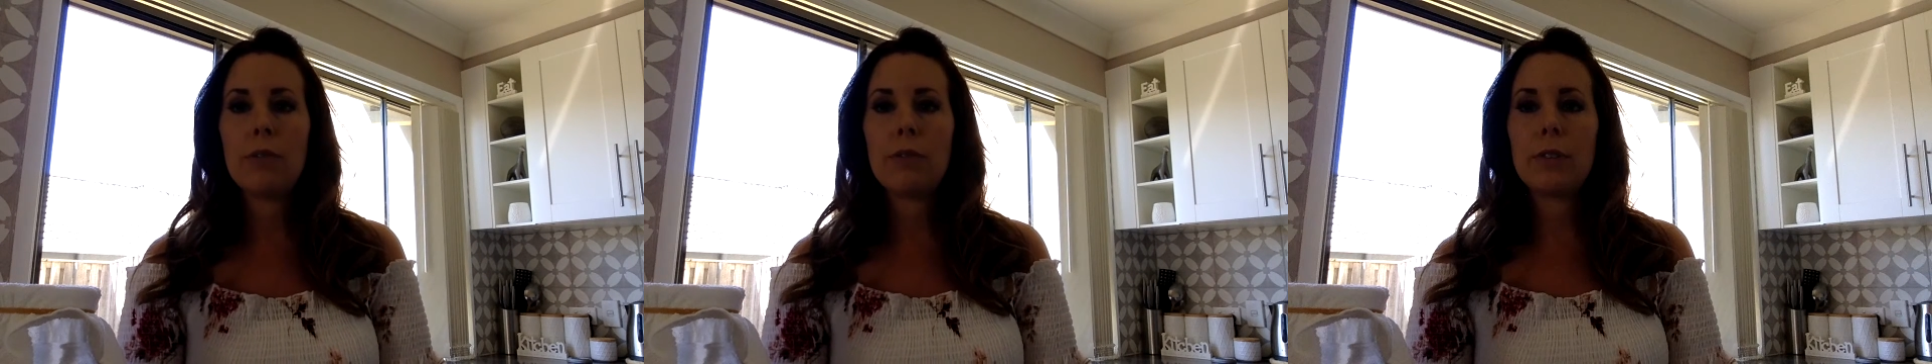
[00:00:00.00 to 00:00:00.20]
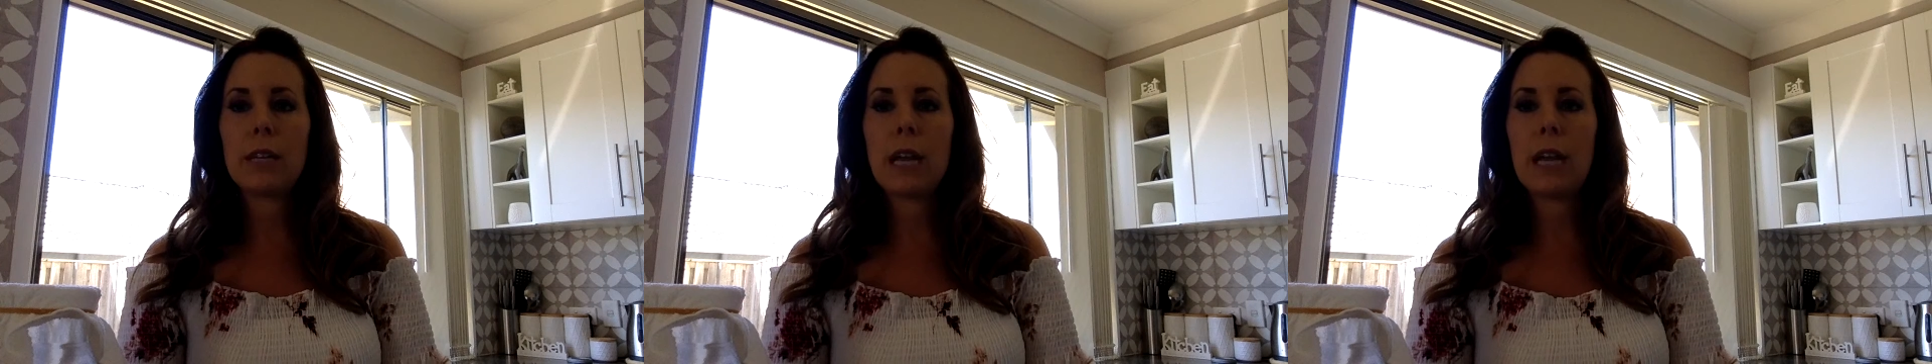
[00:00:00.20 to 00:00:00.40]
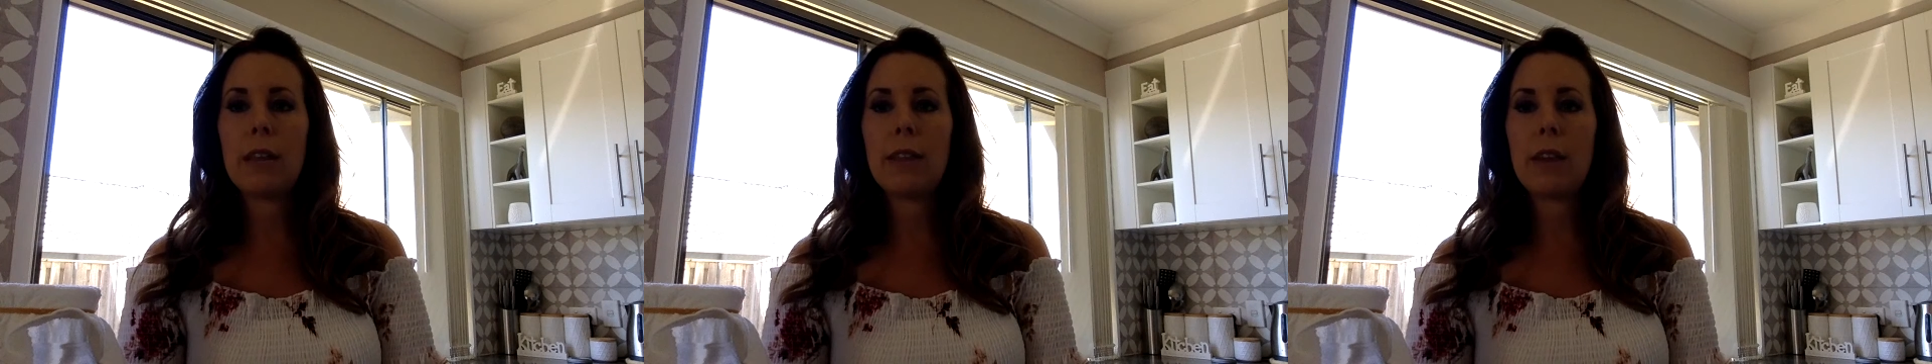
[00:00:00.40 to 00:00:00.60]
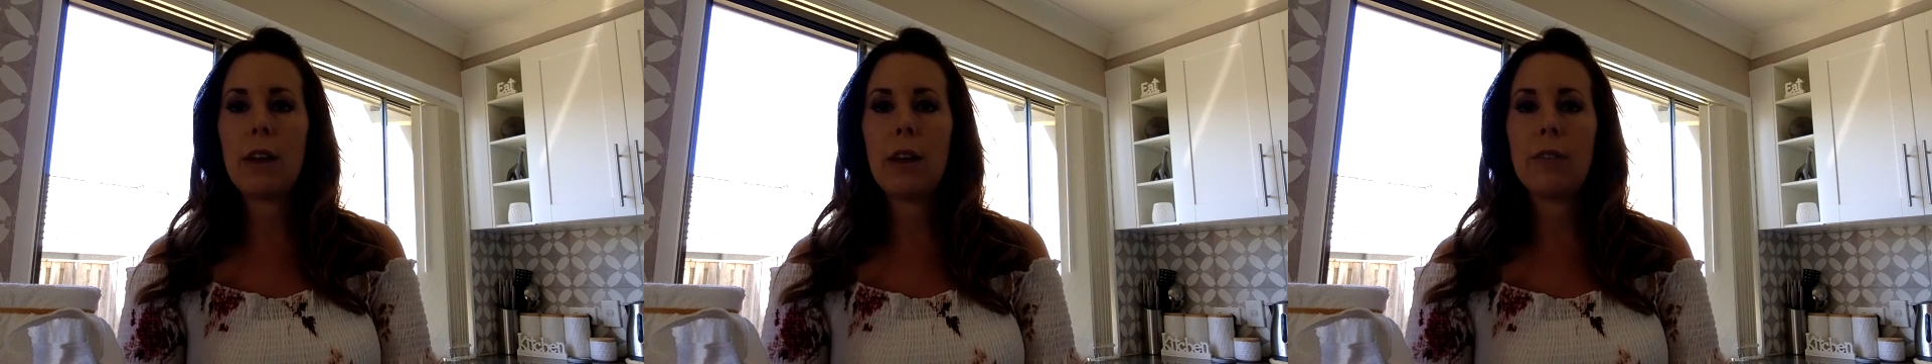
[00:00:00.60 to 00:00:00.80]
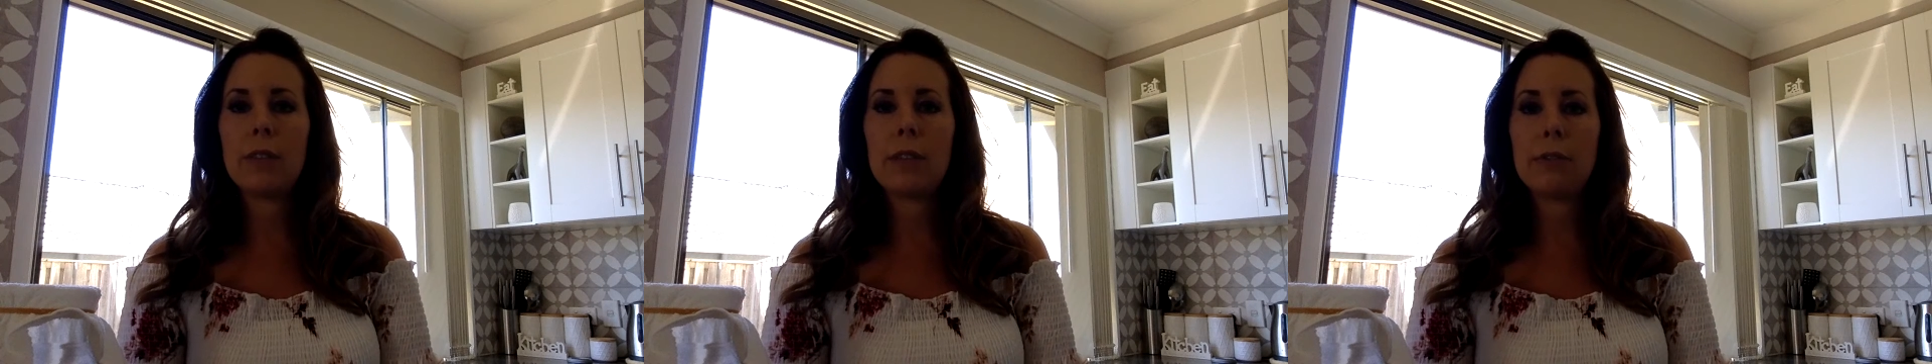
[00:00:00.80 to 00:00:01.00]
fatigue that
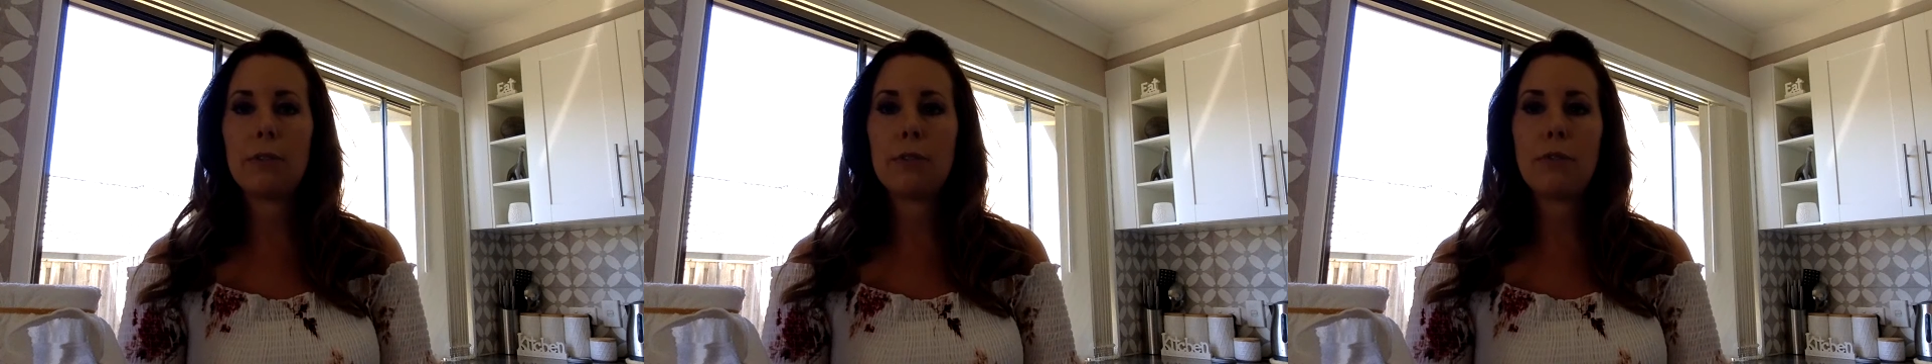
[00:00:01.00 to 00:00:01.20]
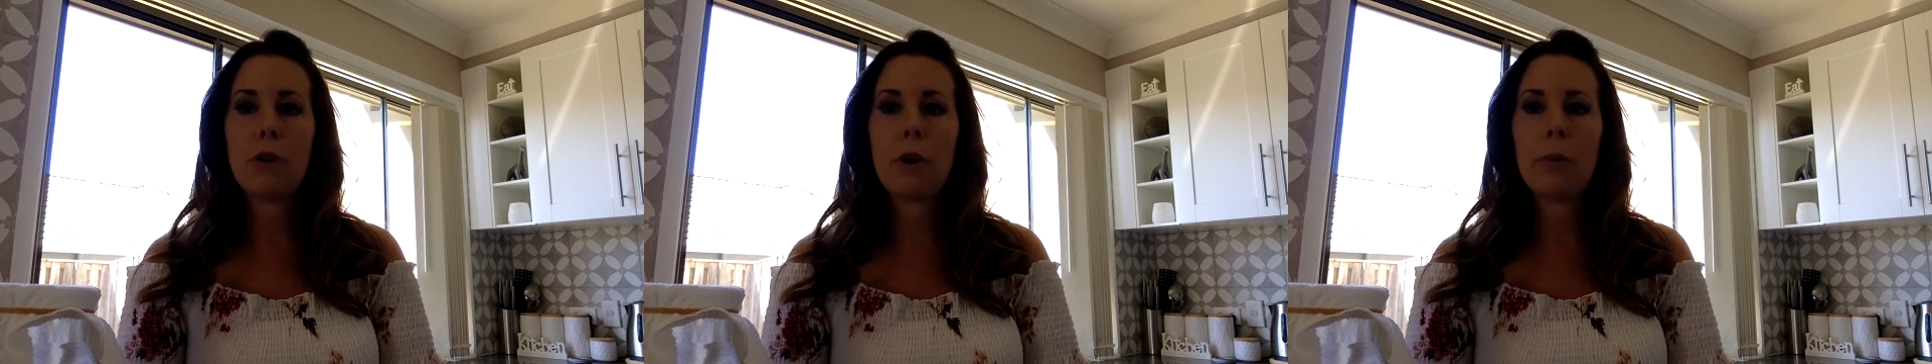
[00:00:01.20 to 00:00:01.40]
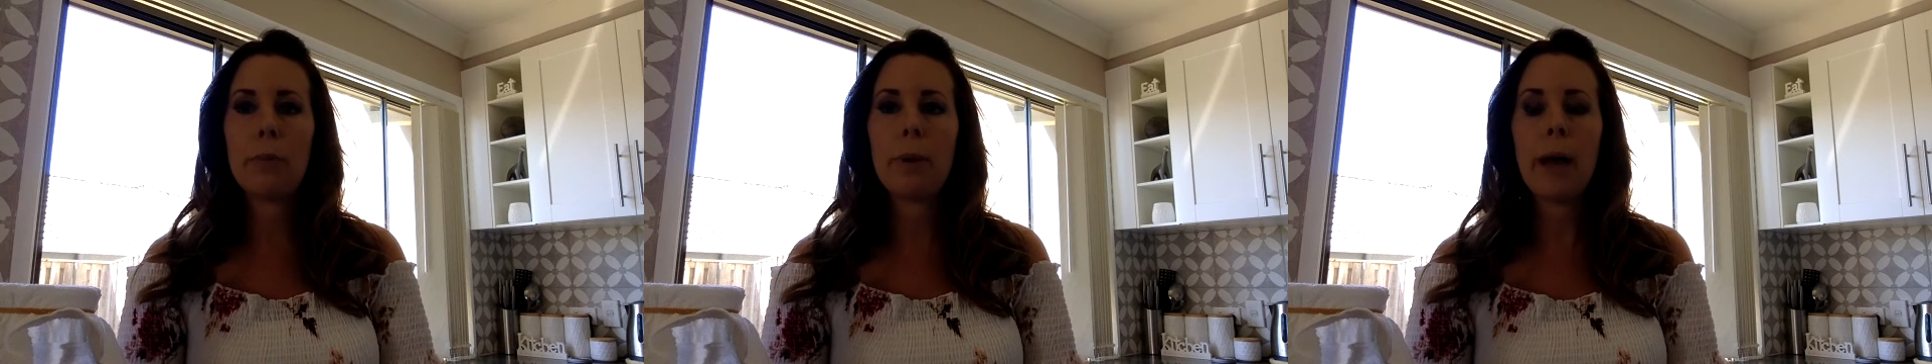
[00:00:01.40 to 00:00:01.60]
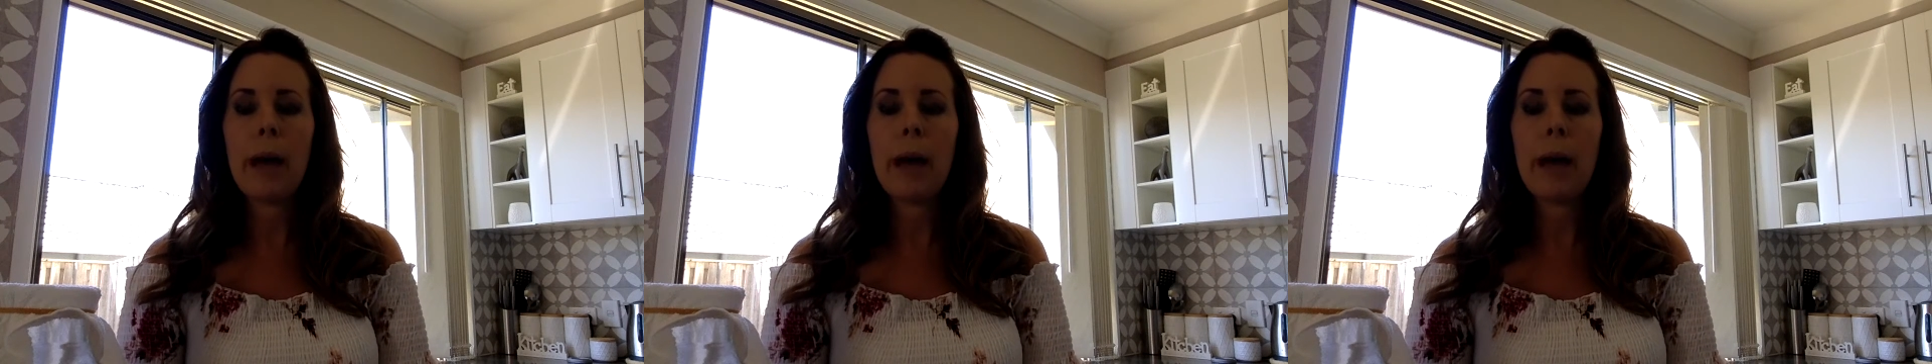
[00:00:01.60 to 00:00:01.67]
I've suffered from,